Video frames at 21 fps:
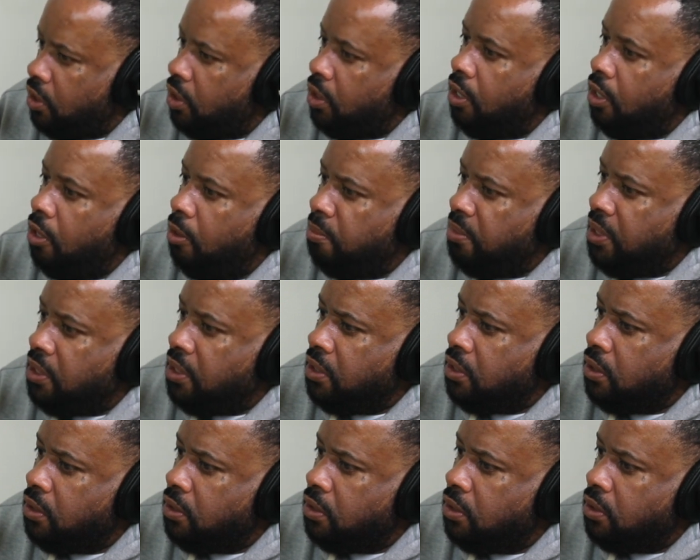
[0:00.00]
She didn't know
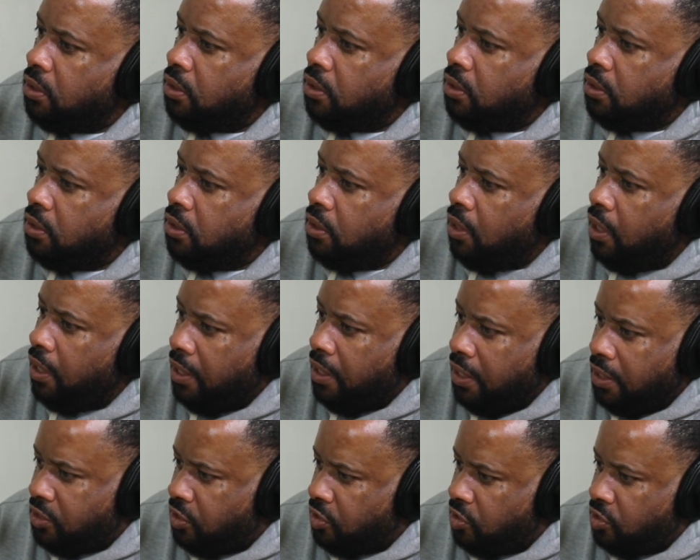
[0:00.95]
me.
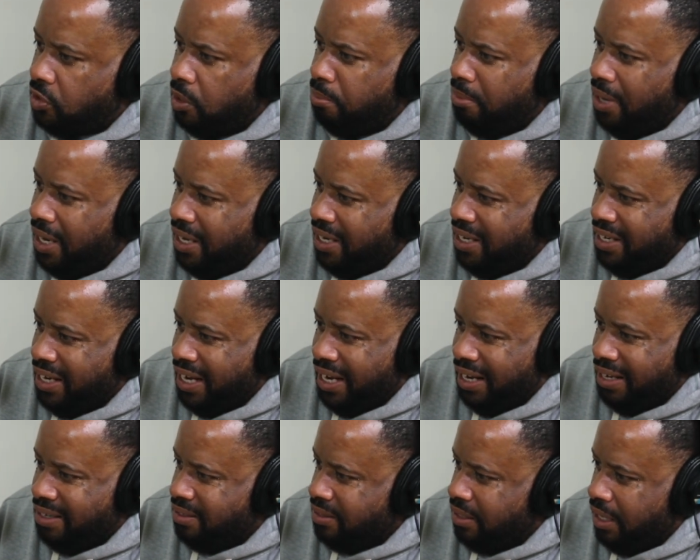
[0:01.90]
And this is somebody
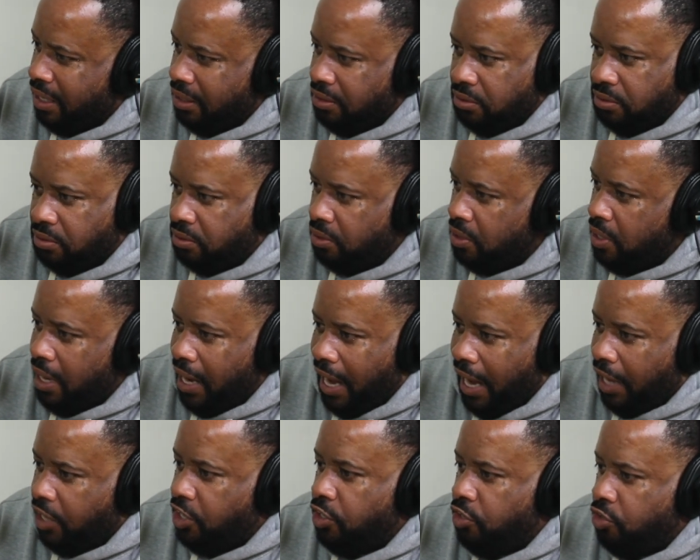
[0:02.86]
that's,
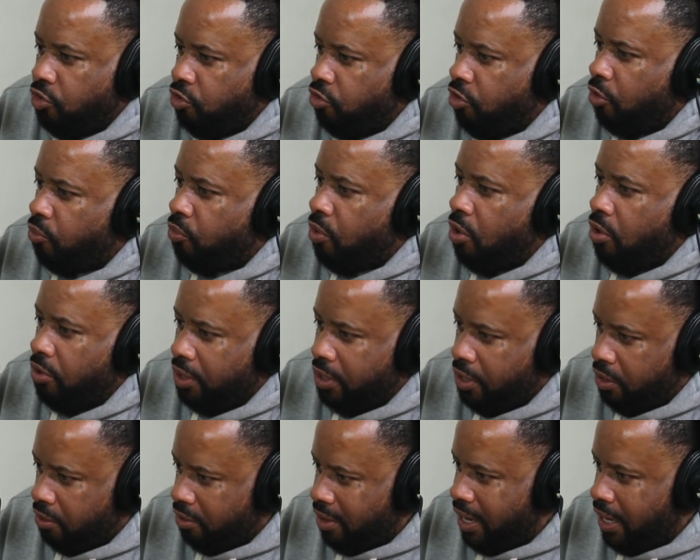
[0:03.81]
I couldn't do no wrong
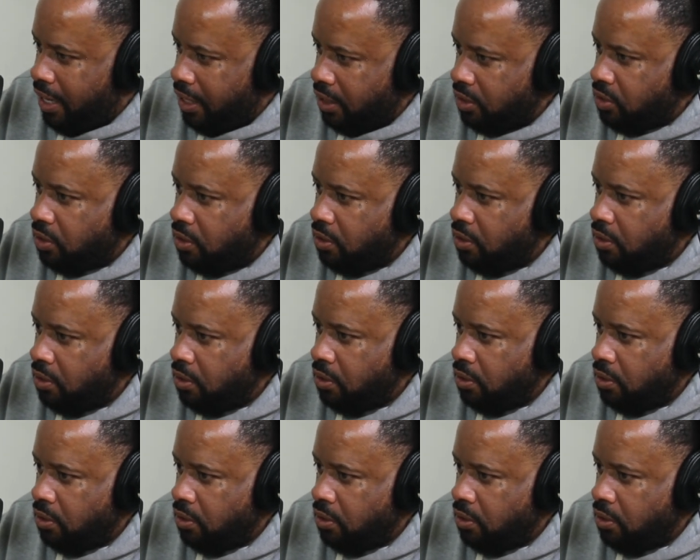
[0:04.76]
in her eyes.